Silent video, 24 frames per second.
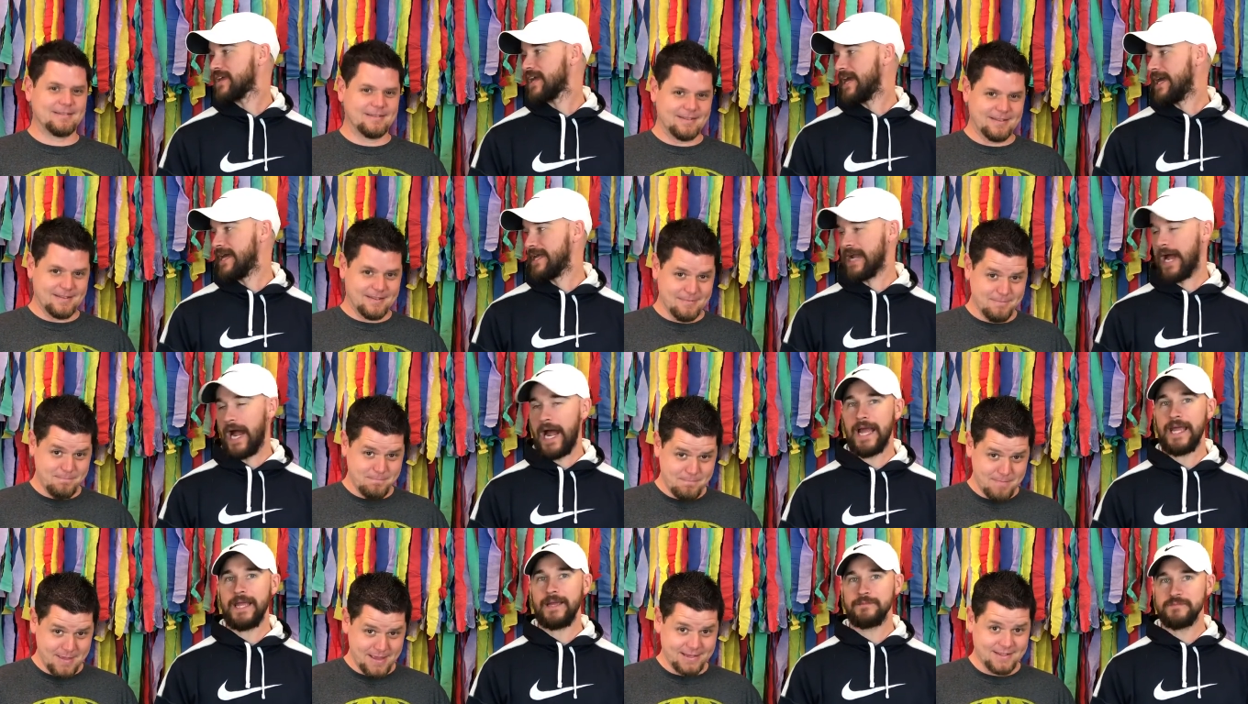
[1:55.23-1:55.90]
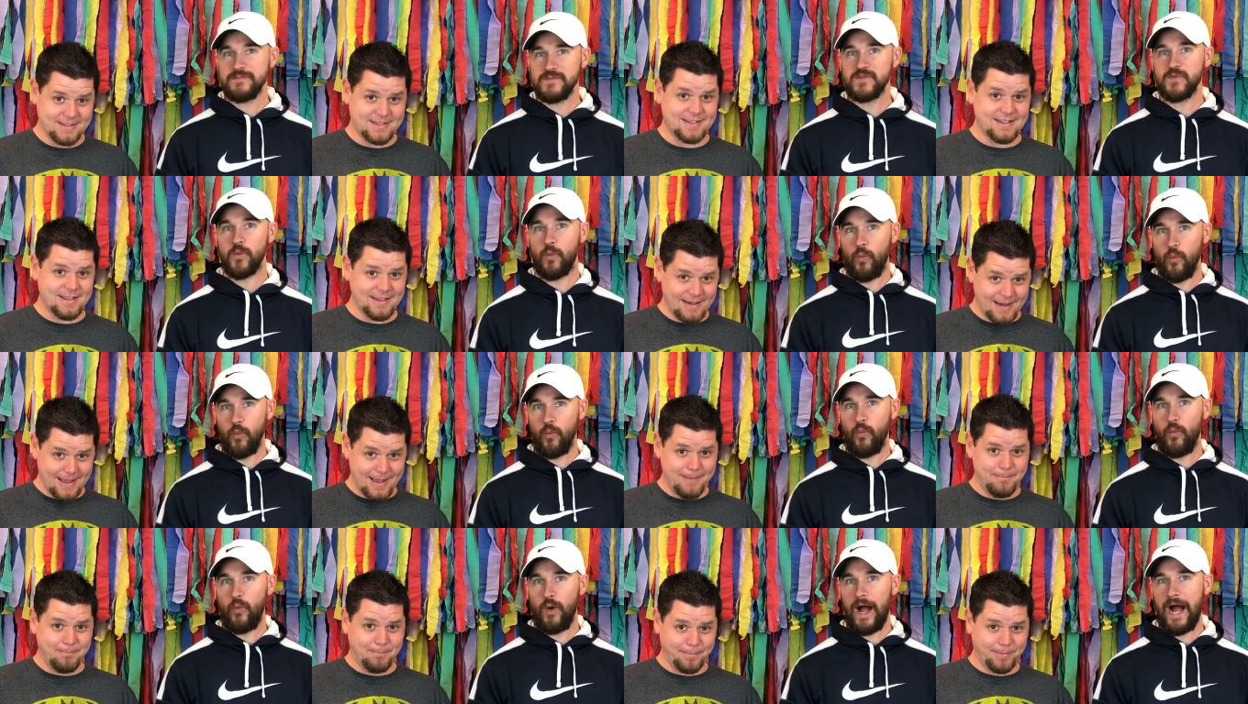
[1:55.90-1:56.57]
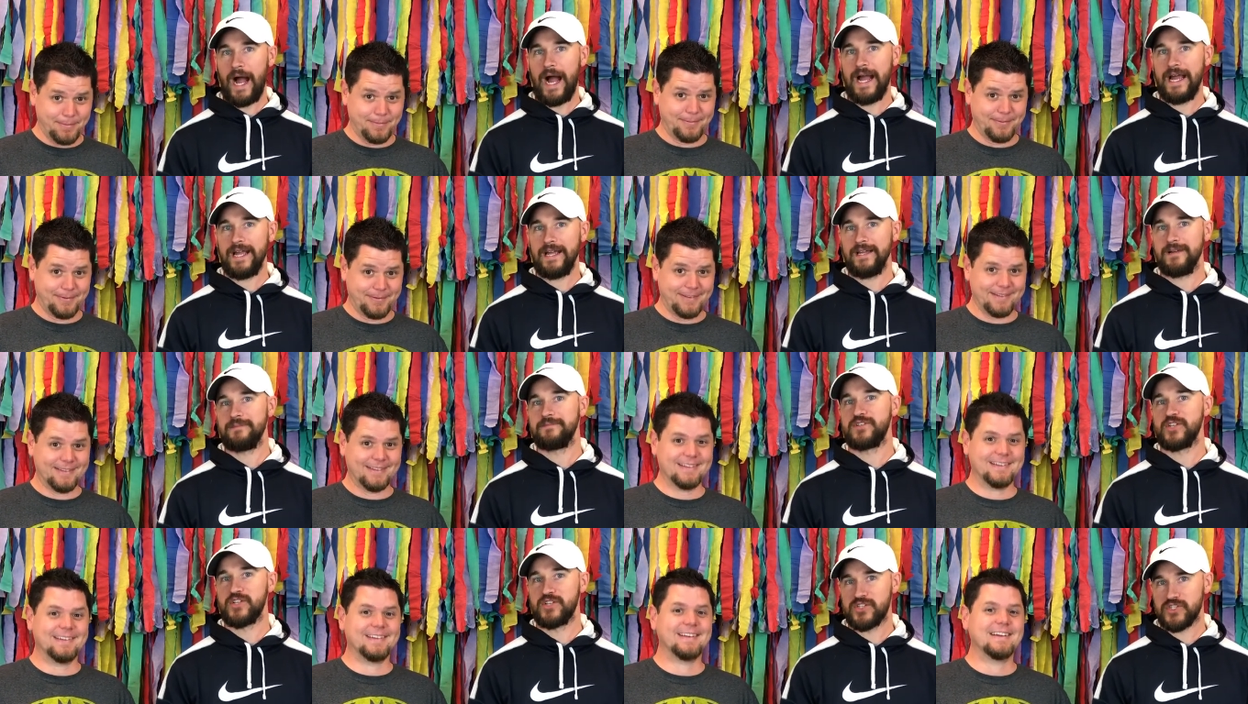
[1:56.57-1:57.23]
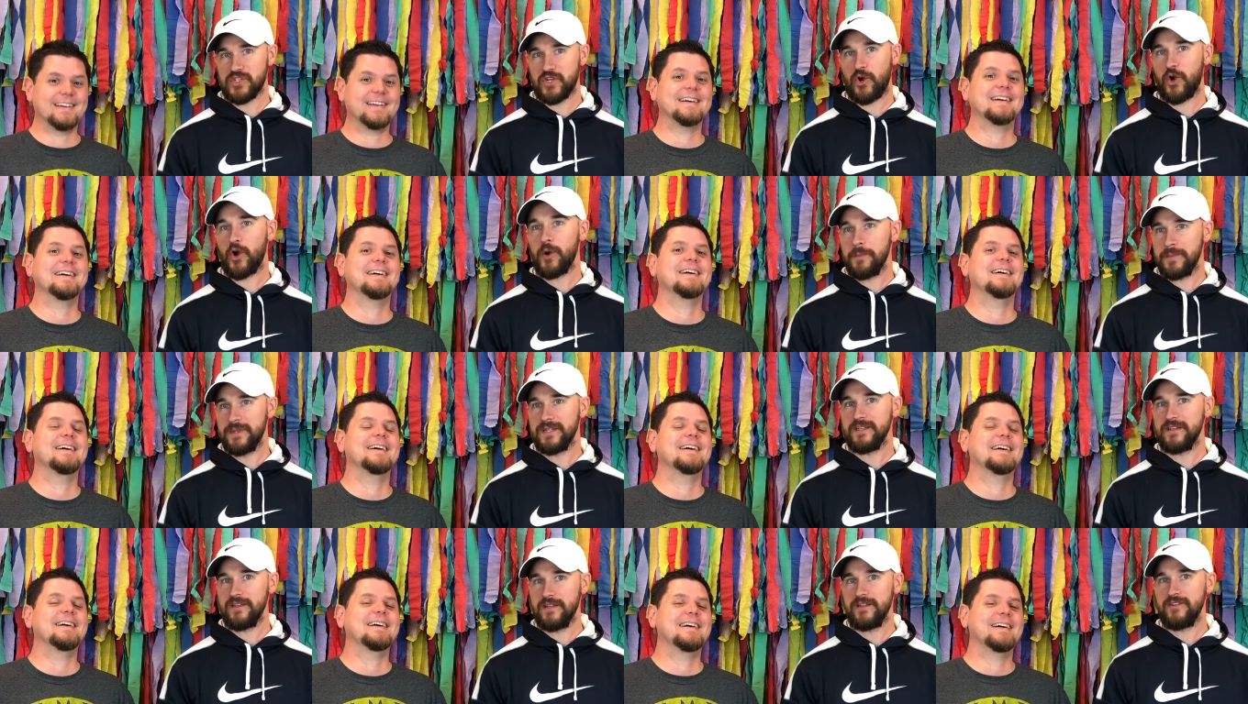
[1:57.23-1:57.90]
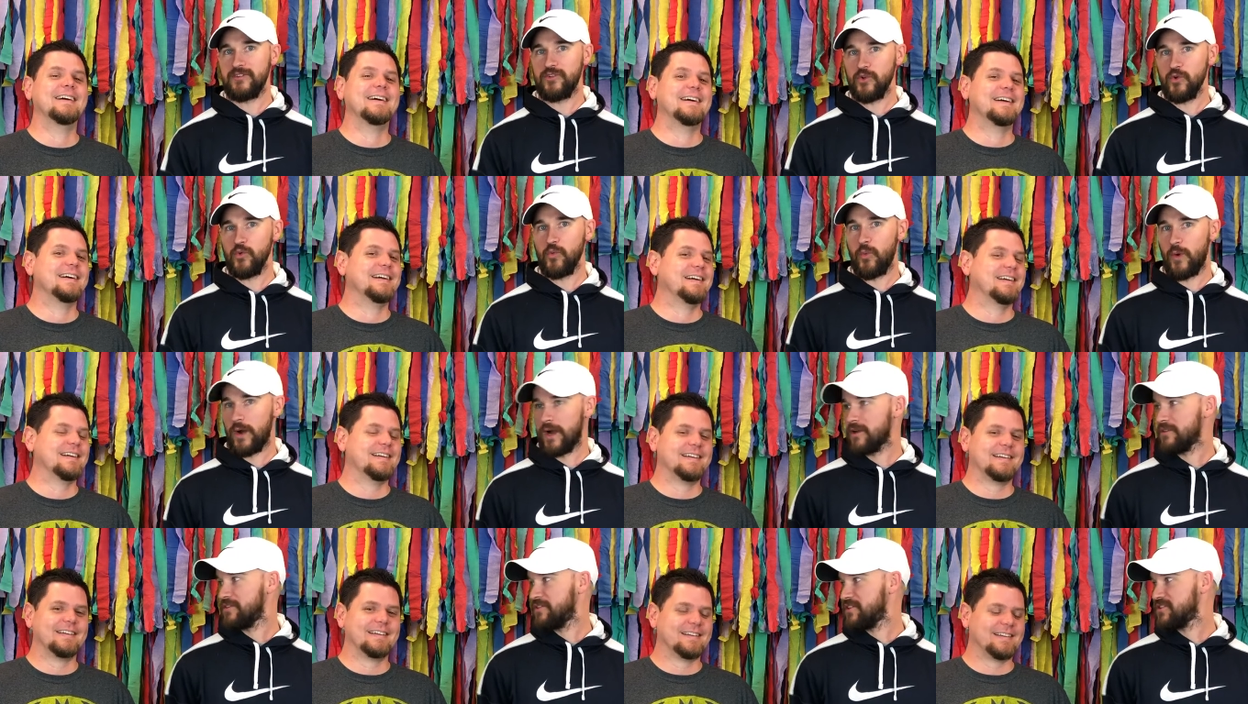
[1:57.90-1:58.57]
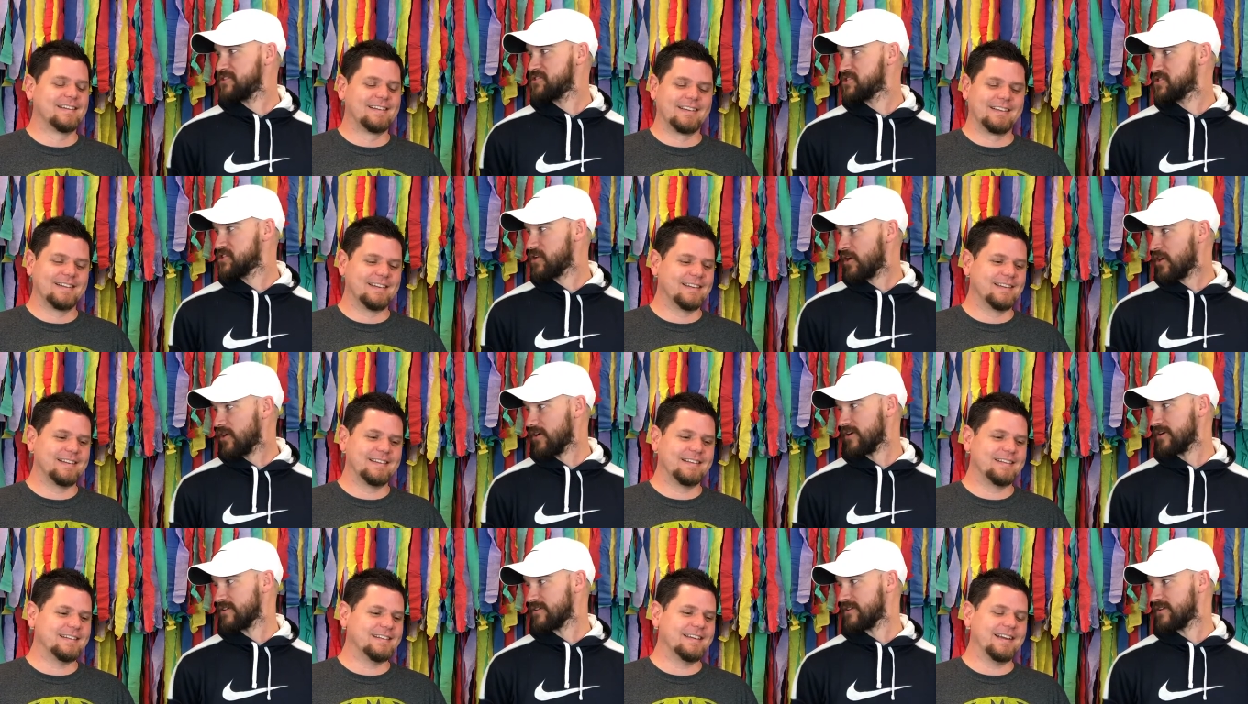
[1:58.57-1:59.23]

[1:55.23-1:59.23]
Speaker 1: and I mixed am, it up. I am determined to wear this shirt.